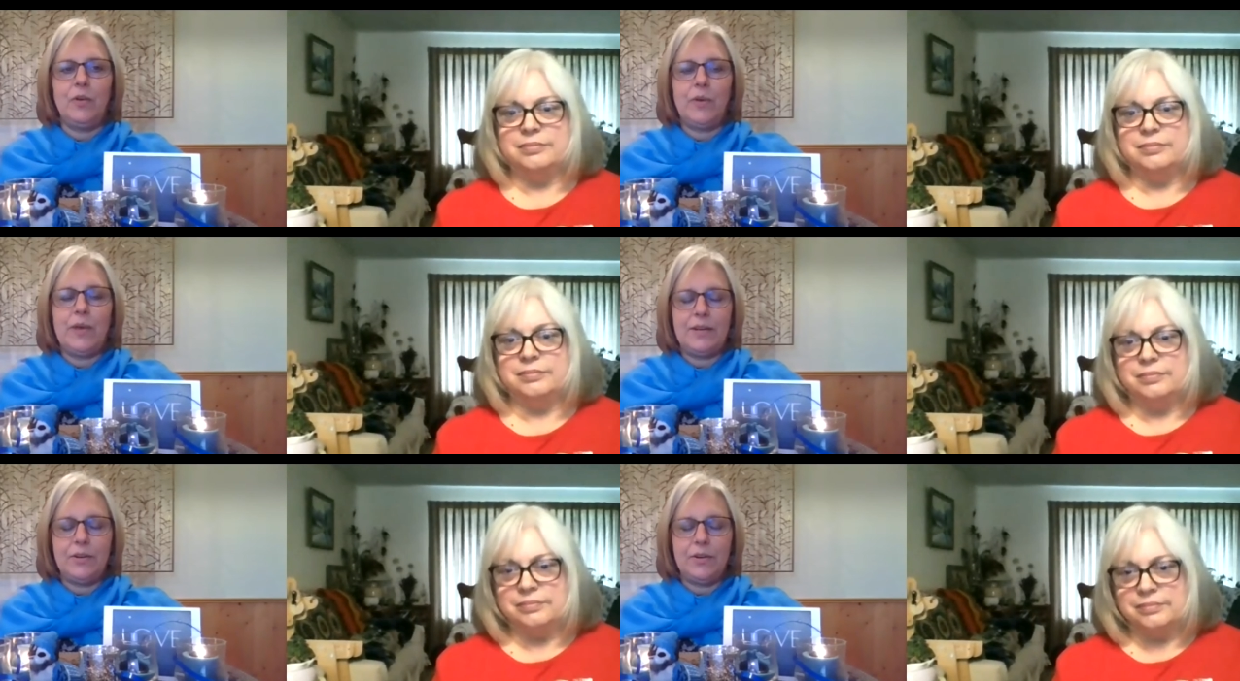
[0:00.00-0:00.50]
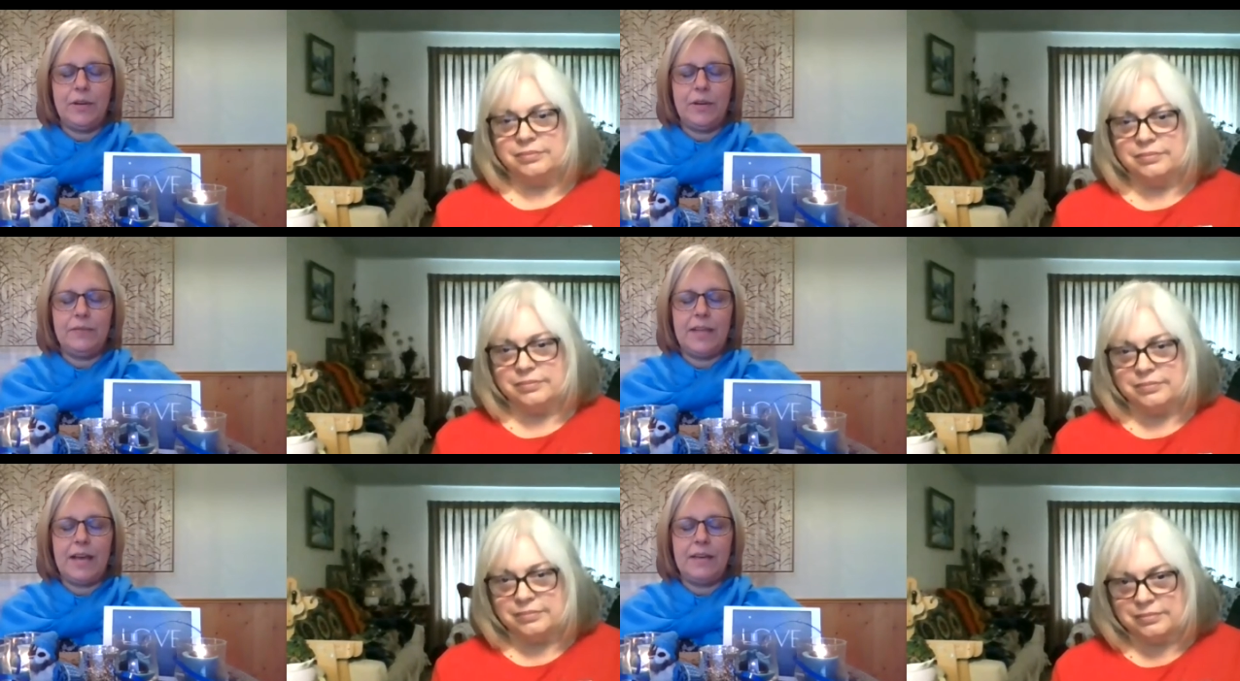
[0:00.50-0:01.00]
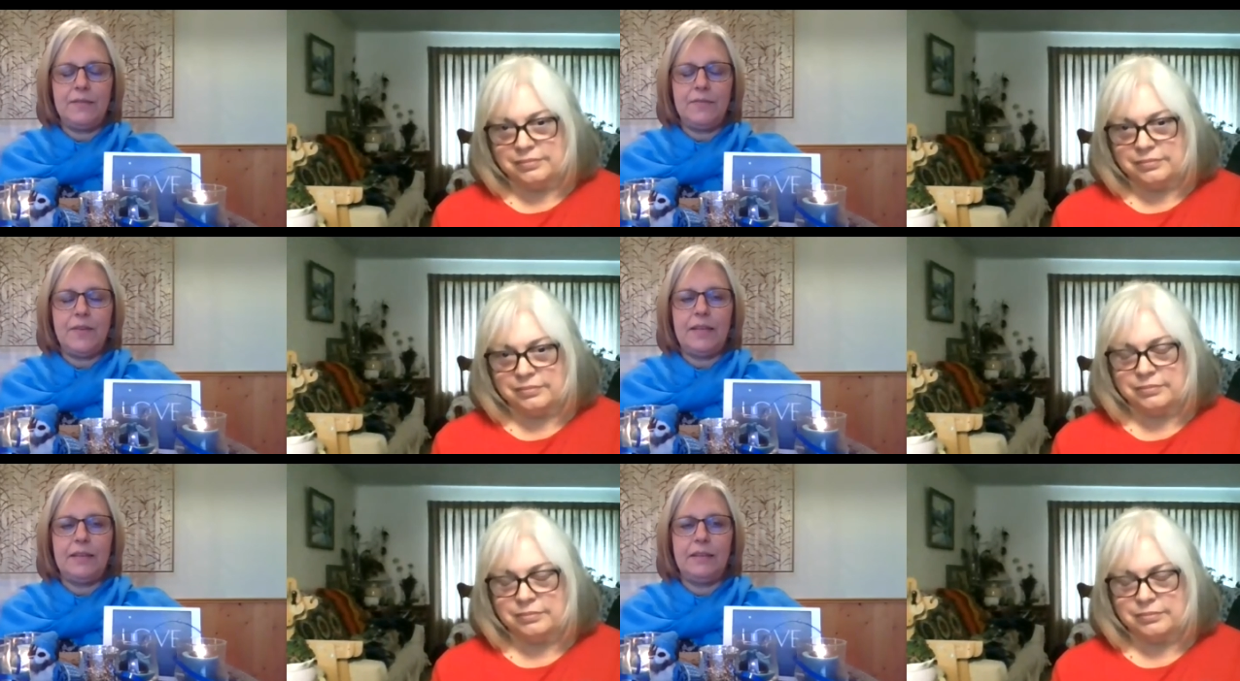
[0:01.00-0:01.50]
Speaker 1: Creator of life
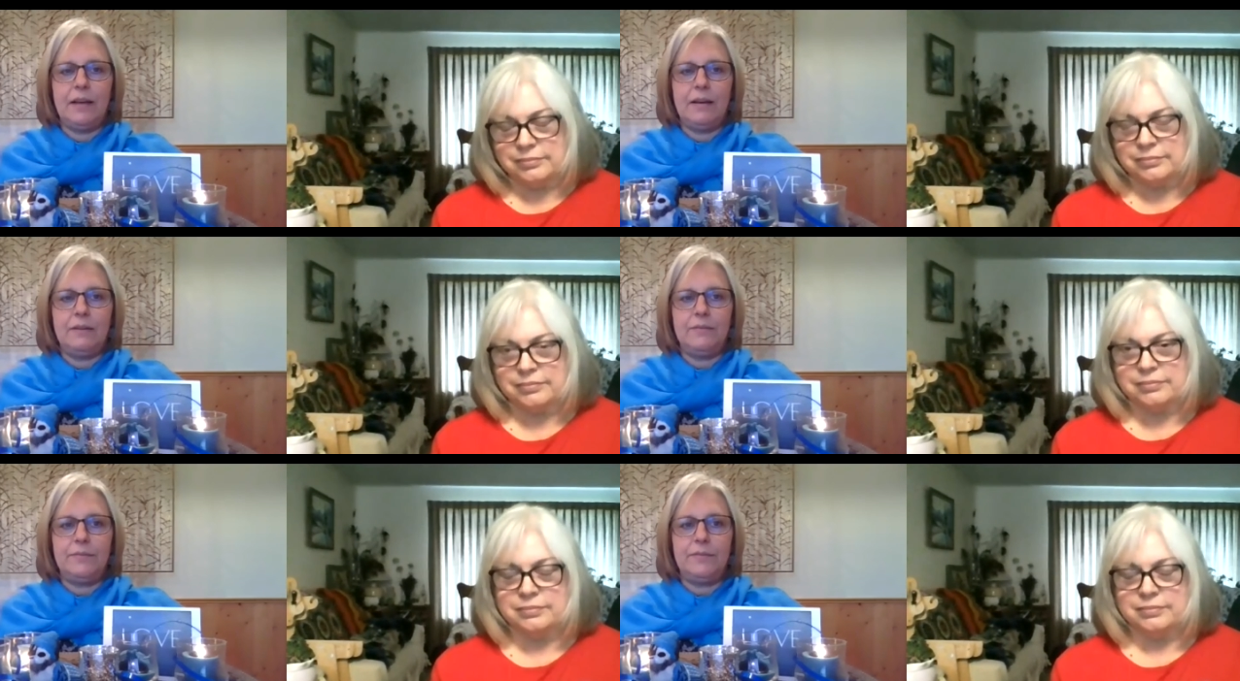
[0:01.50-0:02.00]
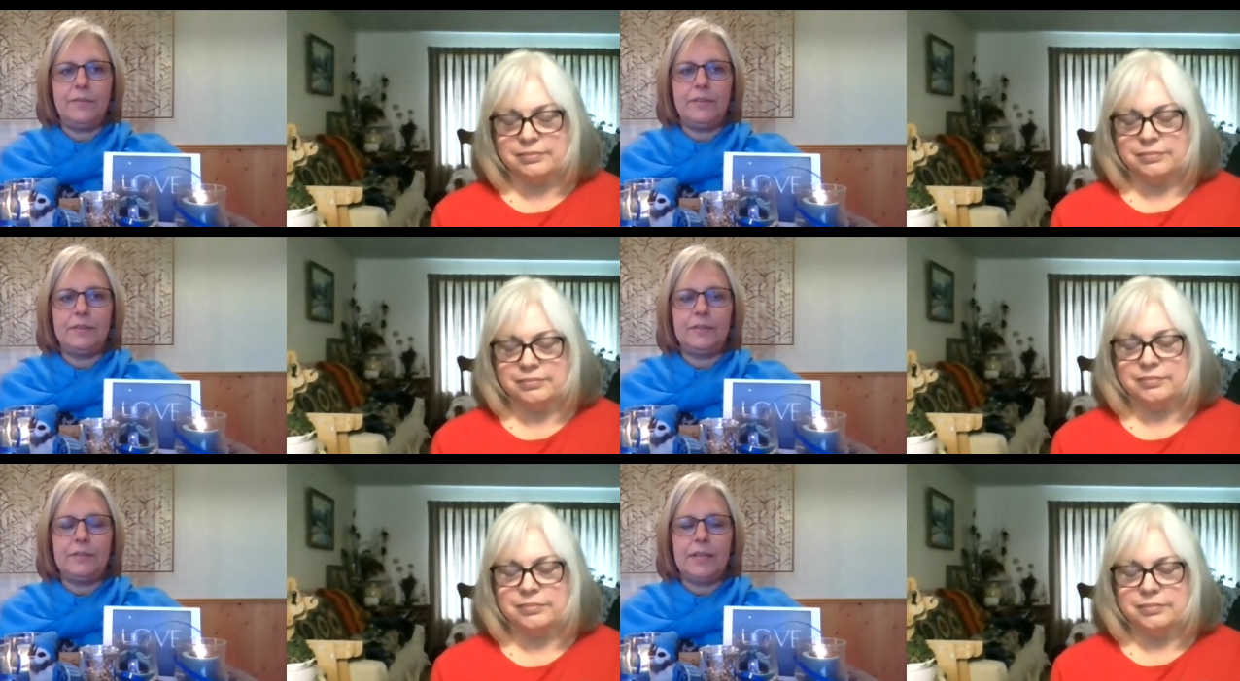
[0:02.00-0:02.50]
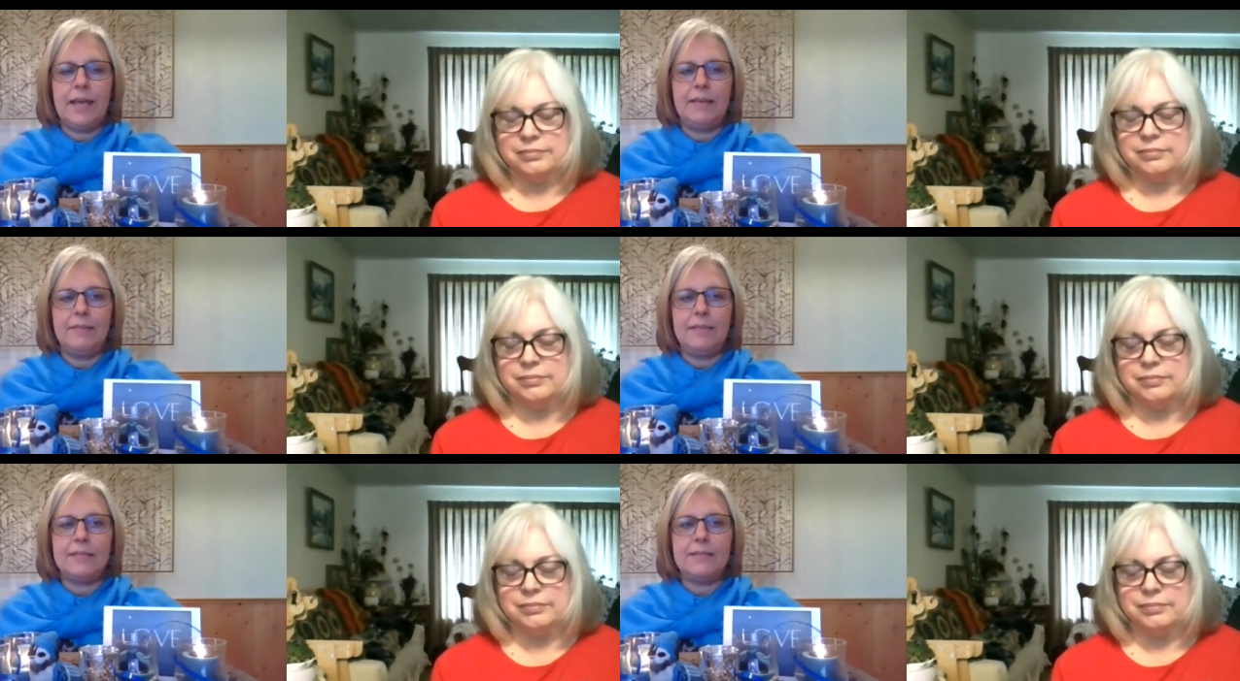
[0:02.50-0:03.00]
and love,
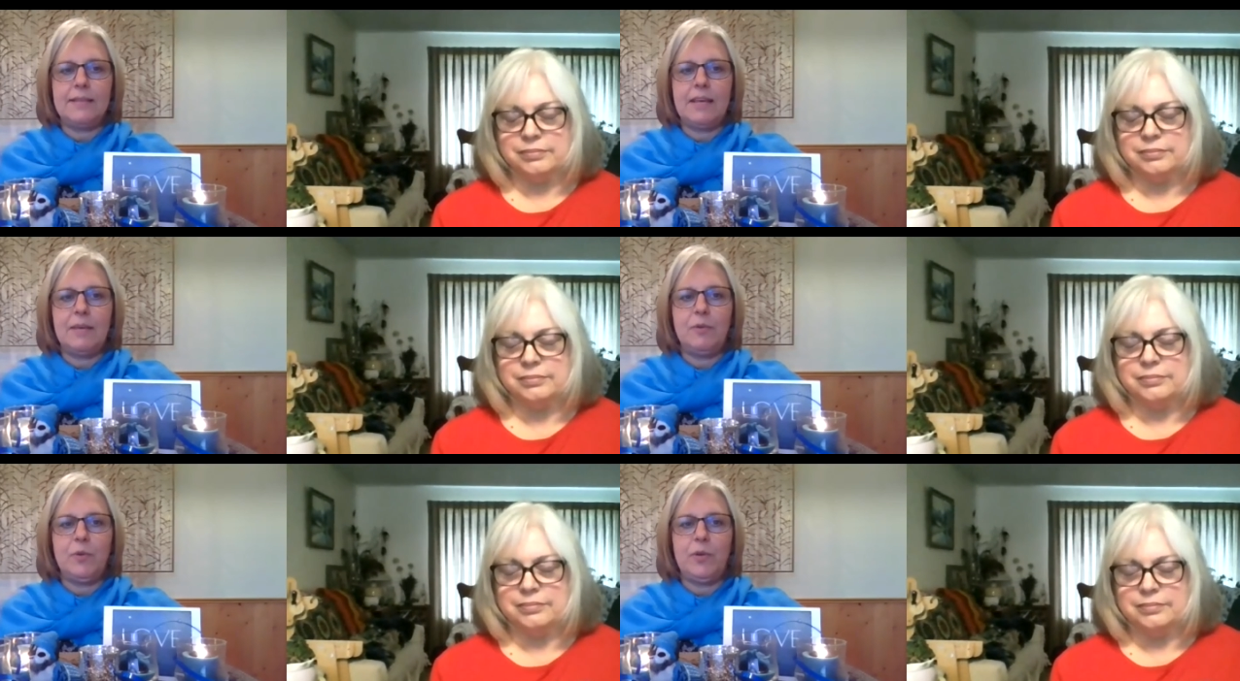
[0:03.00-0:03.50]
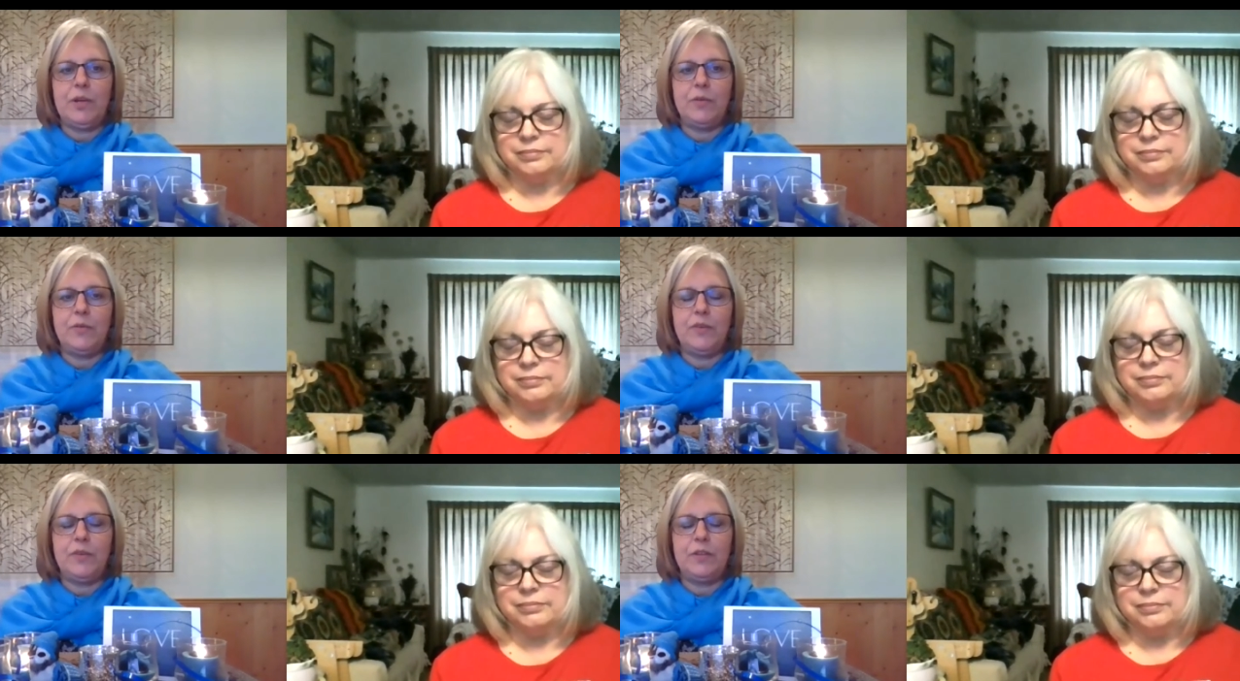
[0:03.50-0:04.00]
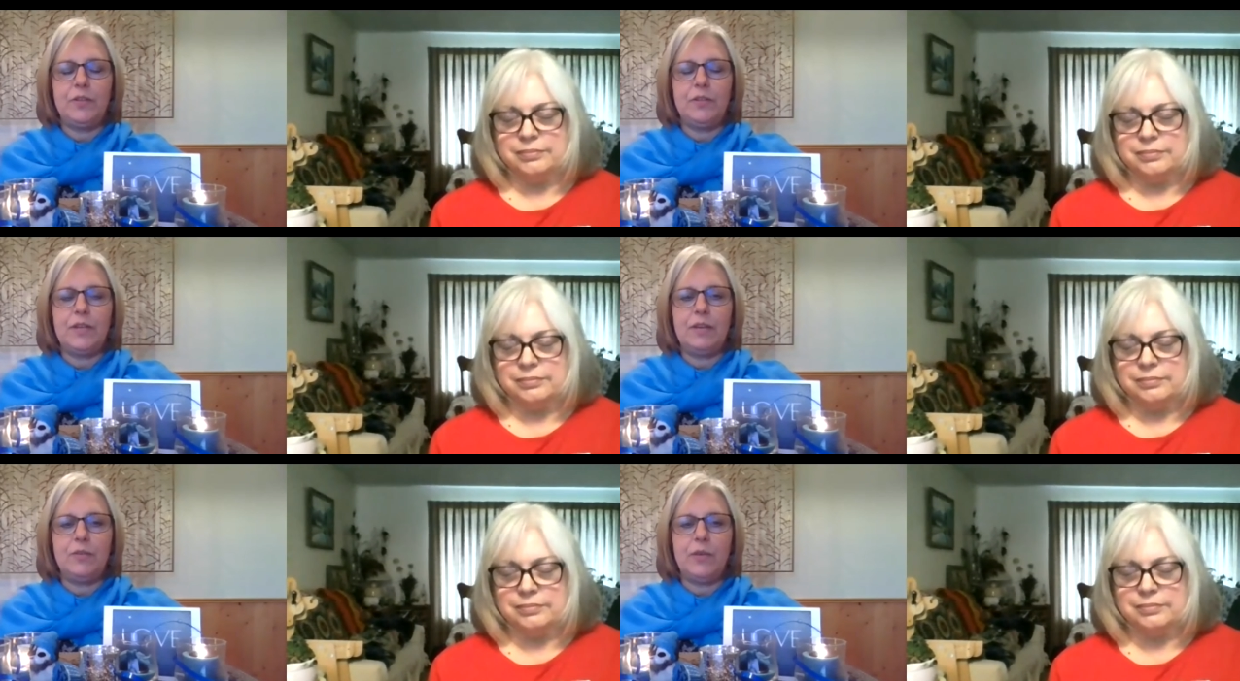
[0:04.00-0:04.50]
at this table we are filled
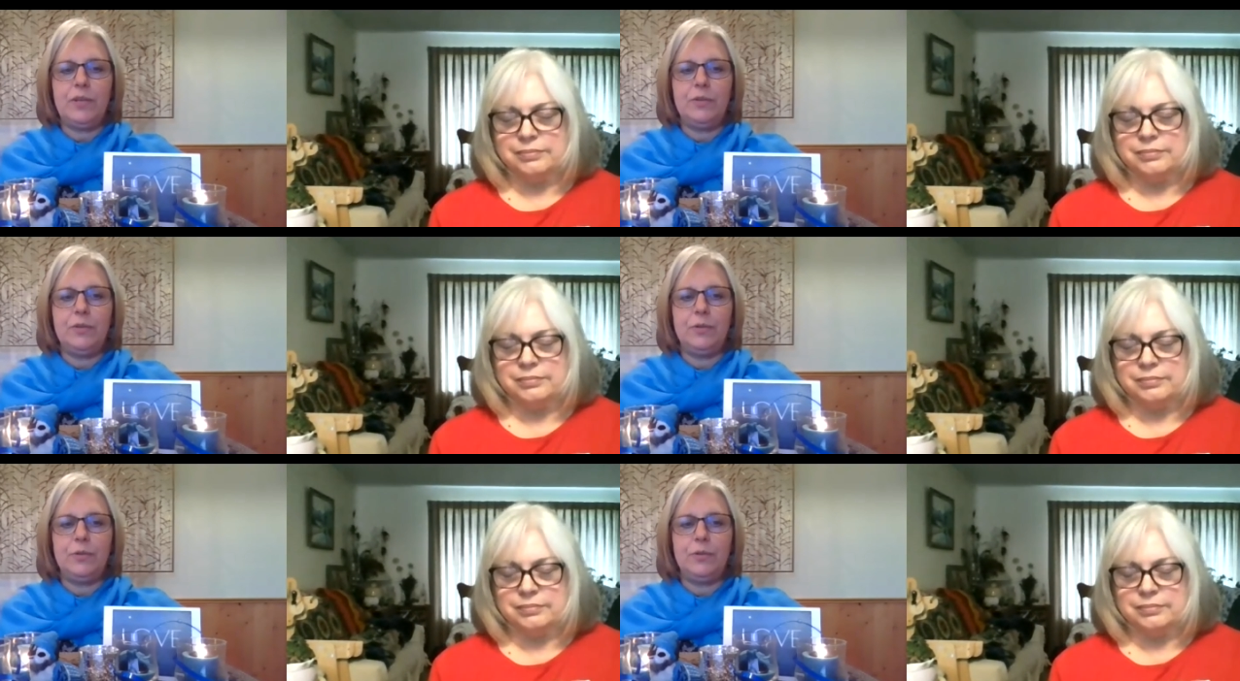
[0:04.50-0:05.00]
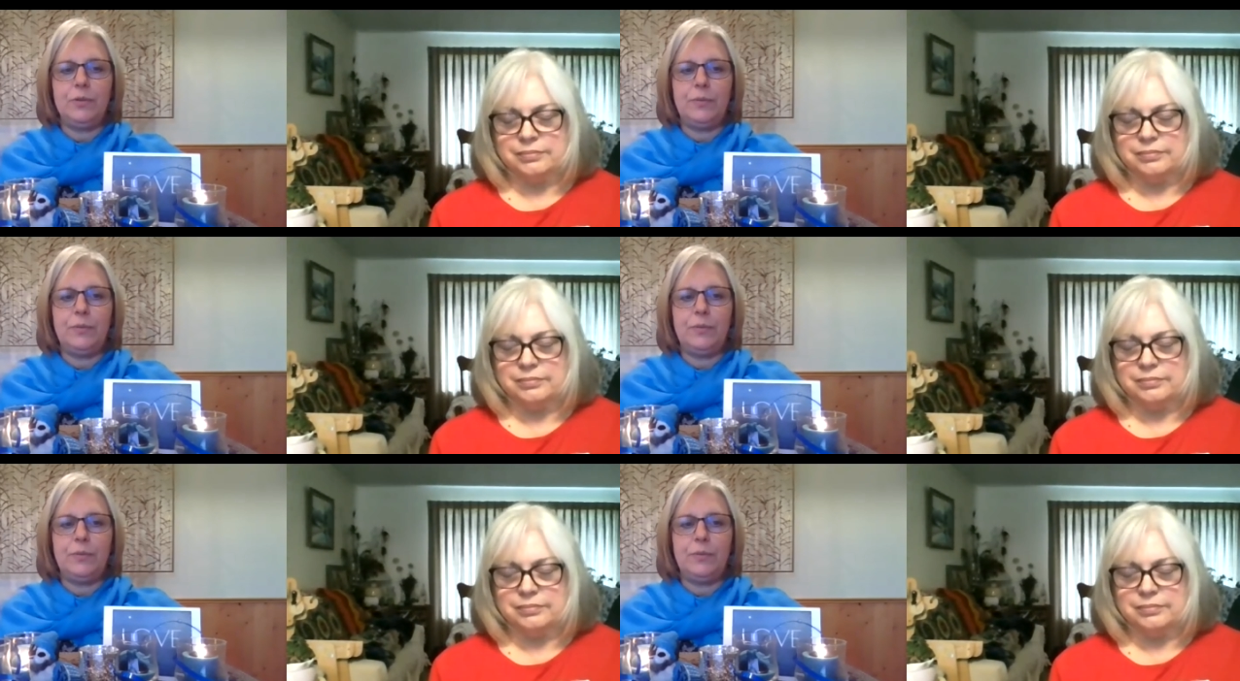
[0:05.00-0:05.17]
and renewed.